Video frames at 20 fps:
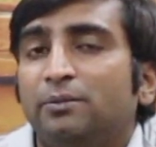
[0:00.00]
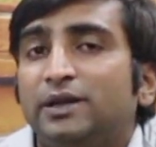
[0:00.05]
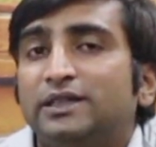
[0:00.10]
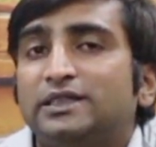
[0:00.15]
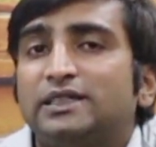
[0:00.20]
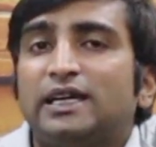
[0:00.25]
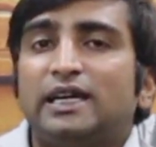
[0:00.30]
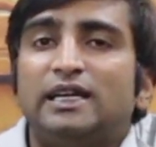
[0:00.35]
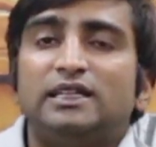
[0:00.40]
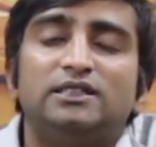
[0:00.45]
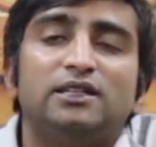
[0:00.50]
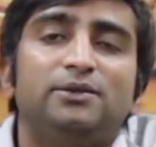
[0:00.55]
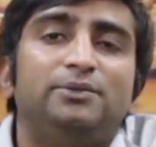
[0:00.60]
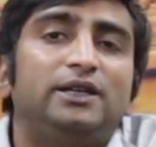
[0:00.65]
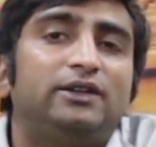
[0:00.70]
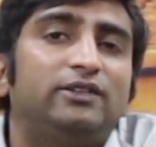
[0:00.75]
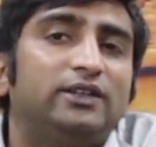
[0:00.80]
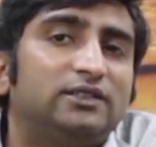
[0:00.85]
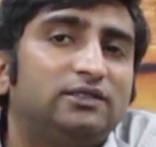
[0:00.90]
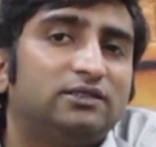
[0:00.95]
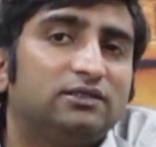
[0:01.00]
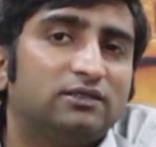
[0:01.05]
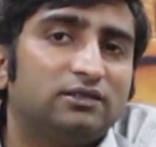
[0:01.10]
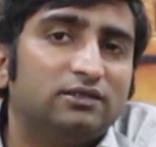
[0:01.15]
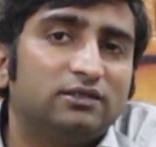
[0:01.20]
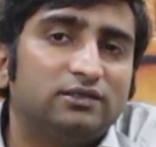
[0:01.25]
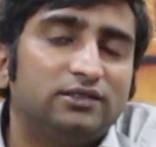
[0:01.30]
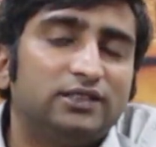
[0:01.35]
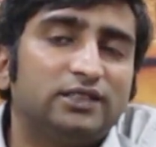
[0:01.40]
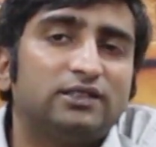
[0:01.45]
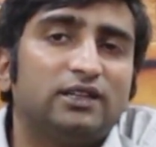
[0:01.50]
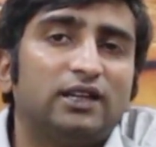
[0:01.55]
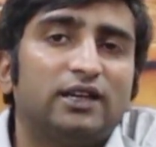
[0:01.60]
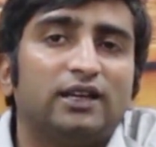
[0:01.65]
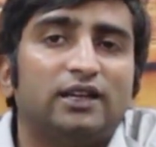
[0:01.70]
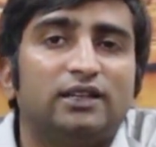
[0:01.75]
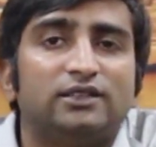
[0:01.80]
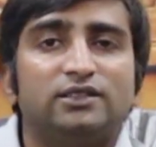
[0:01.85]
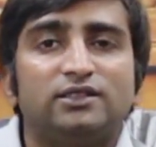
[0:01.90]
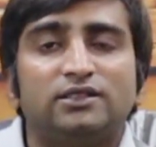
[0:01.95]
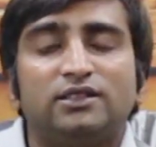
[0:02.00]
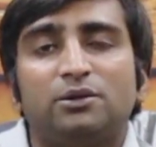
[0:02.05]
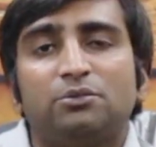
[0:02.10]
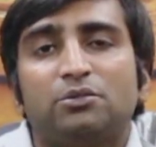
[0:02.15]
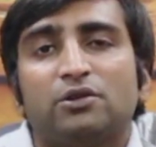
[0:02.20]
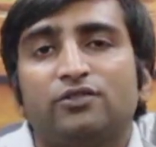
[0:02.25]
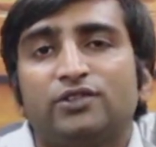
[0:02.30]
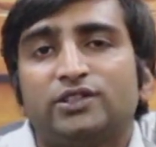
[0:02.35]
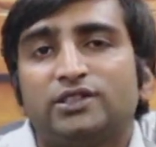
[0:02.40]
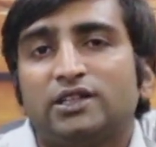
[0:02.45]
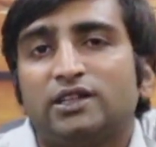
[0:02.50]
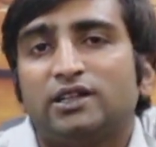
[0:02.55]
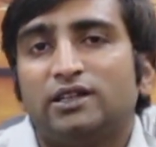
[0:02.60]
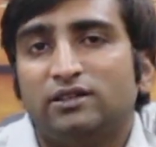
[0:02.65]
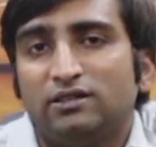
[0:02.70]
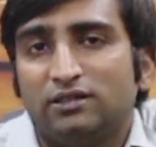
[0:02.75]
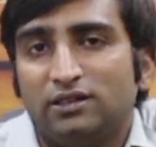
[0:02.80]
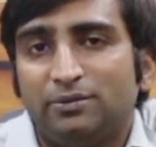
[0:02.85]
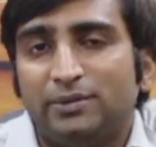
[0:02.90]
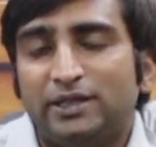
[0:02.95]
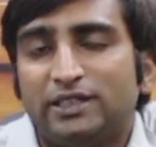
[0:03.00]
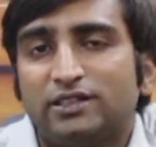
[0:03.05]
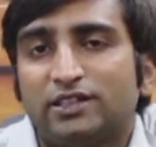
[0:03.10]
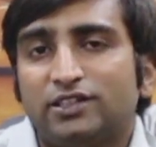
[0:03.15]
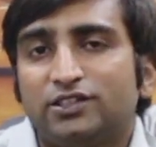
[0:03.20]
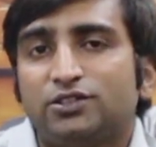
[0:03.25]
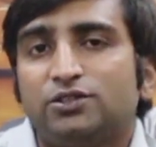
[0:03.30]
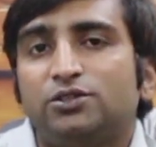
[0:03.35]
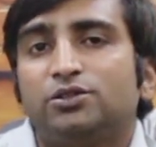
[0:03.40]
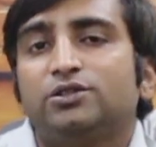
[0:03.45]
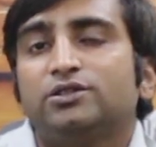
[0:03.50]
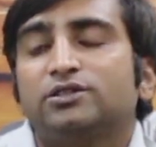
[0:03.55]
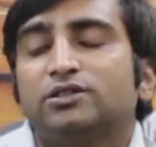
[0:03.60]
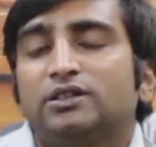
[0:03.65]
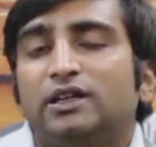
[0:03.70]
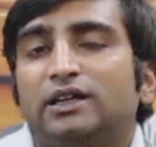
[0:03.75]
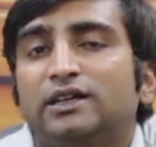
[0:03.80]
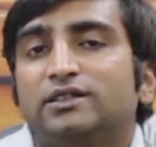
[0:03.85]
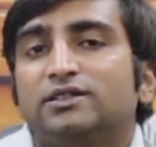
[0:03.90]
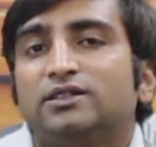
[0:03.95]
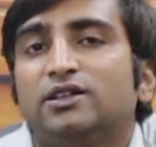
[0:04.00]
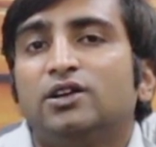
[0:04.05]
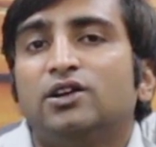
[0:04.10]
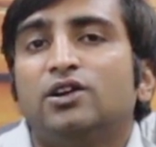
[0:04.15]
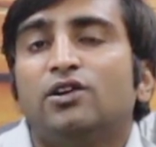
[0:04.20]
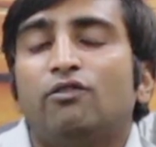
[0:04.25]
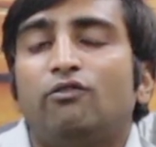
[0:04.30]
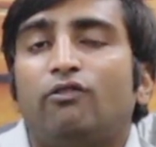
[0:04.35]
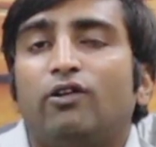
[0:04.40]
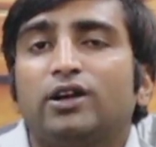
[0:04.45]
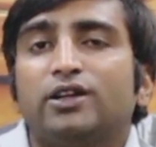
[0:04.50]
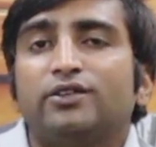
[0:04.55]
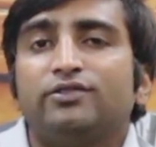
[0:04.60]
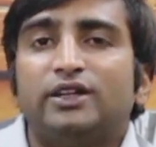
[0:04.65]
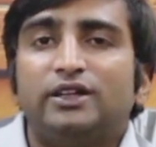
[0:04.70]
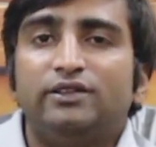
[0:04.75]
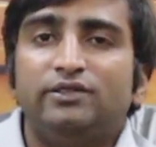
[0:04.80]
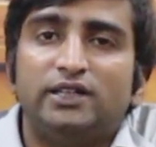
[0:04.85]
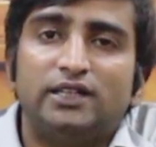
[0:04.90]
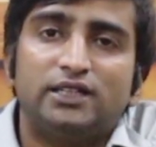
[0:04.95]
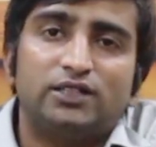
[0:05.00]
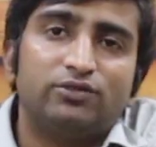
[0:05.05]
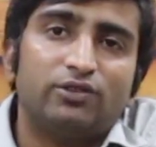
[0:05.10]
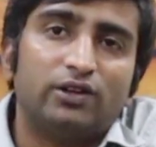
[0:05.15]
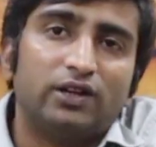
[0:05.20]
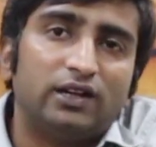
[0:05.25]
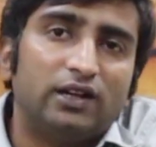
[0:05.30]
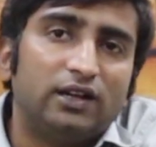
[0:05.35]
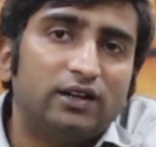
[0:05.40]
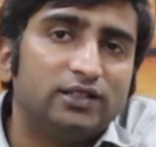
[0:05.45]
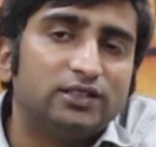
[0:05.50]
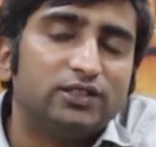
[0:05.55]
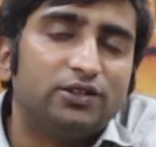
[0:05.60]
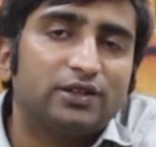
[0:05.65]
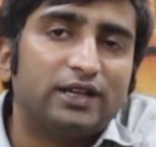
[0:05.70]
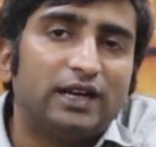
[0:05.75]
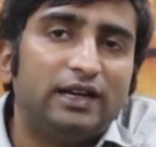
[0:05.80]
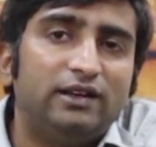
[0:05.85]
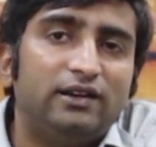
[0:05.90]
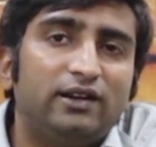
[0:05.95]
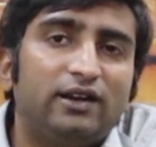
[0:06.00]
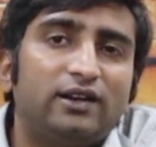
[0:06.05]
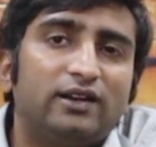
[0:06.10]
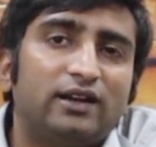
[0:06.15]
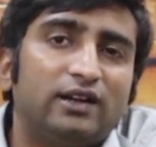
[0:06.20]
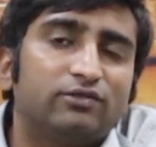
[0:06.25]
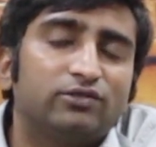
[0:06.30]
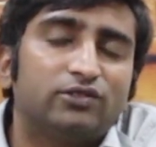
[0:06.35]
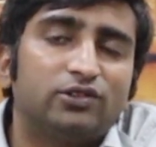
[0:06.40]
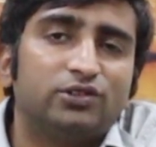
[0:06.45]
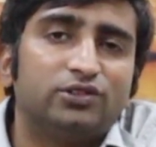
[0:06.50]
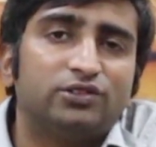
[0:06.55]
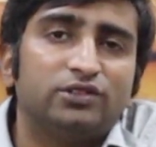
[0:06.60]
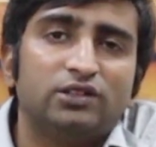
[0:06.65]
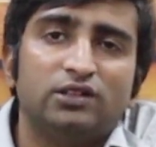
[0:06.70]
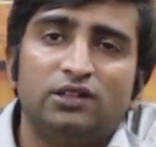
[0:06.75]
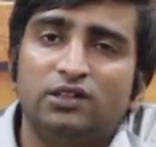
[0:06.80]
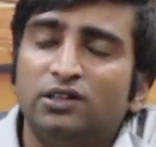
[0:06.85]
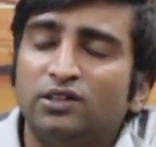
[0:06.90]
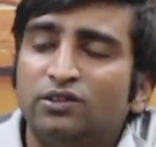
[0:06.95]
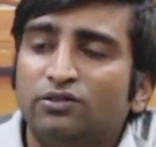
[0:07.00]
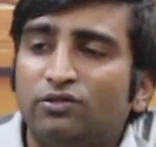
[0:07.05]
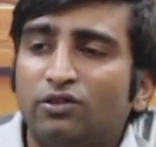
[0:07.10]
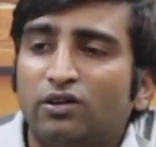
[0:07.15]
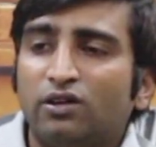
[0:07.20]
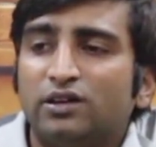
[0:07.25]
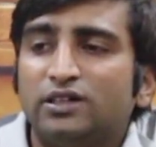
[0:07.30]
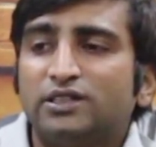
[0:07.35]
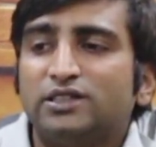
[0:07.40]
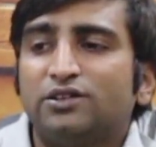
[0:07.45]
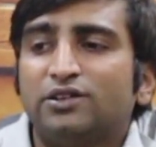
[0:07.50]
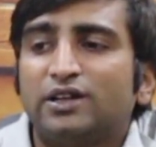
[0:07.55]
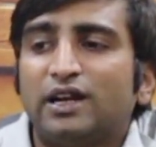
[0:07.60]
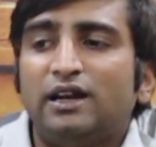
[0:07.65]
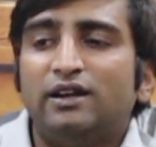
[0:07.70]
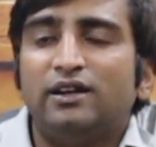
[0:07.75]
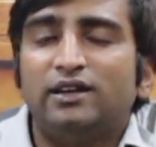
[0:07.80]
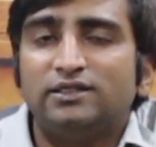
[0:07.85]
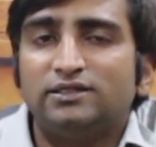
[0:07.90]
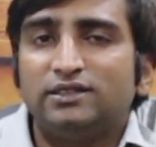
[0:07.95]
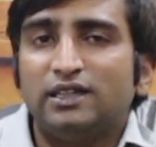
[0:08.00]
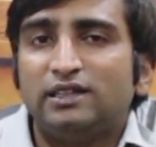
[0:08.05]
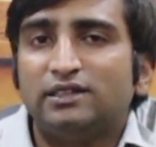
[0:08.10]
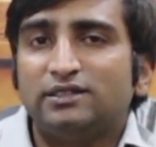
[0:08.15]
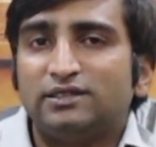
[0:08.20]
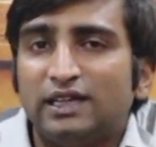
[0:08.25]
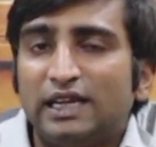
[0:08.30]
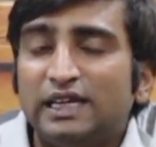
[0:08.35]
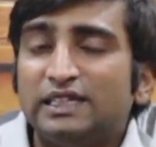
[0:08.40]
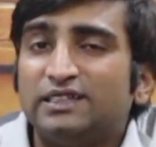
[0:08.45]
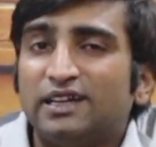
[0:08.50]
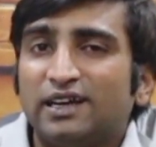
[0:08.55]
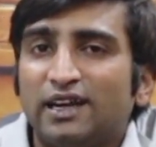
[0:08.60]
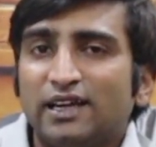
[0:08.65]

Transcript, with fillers: Basic age limit is just like an assistant professor in the major institutes, that is forty-five years for an unreserved candidate, and of course for reserved candidates there is age